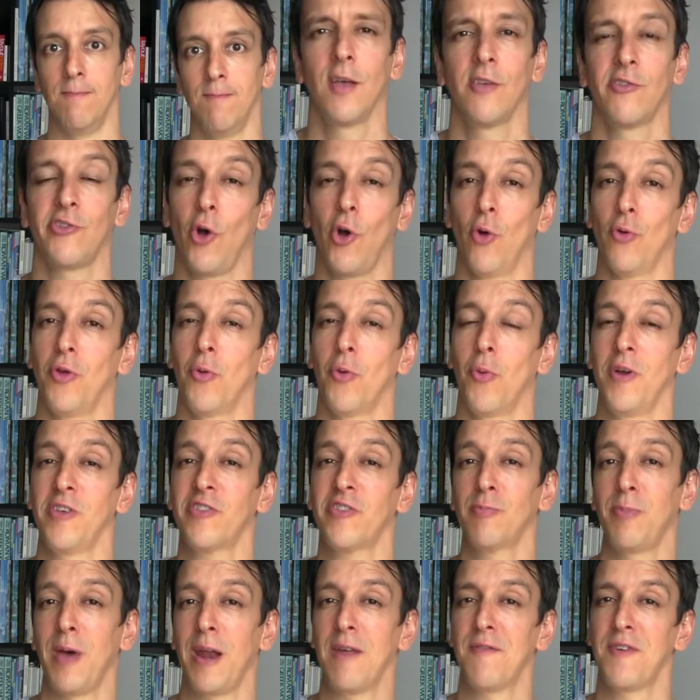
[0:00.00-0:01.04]
So the
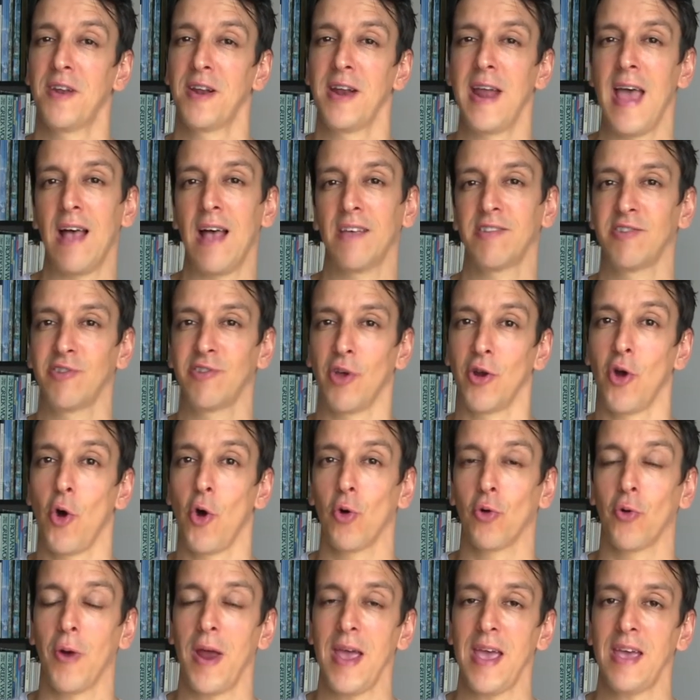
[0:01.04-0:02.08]
risk benefit analysis on
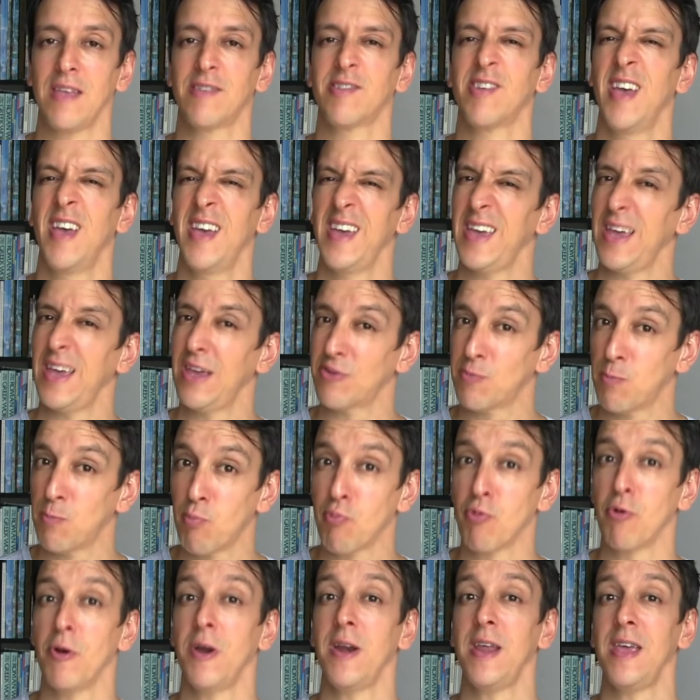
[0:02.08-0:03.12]
whole grains is
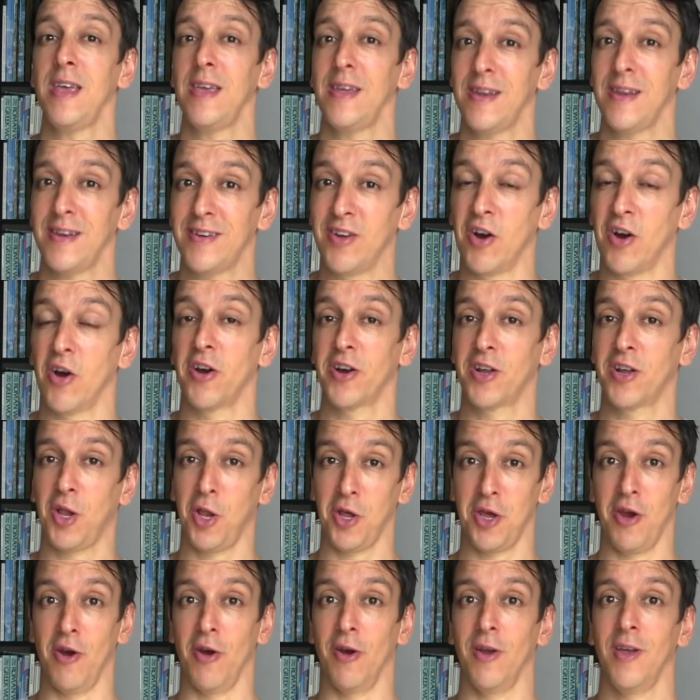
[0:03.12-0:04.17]
pretty darn
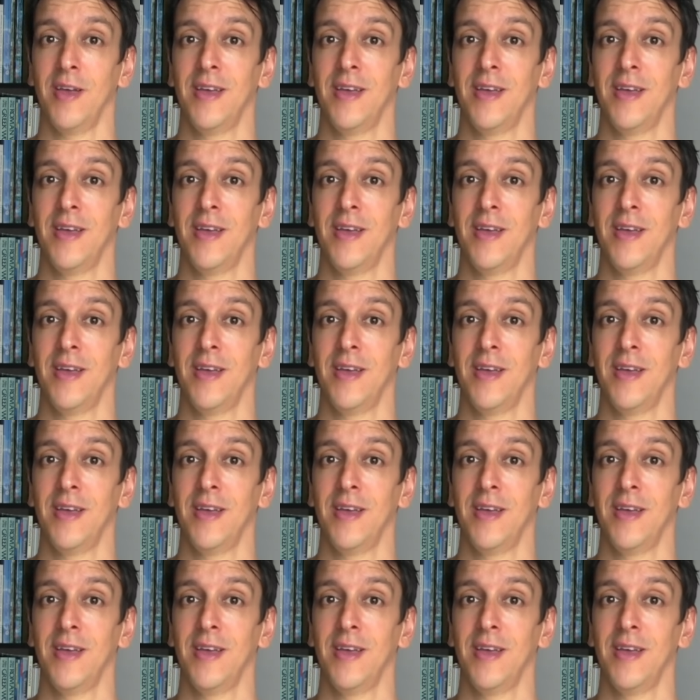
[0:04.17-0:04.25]
clear.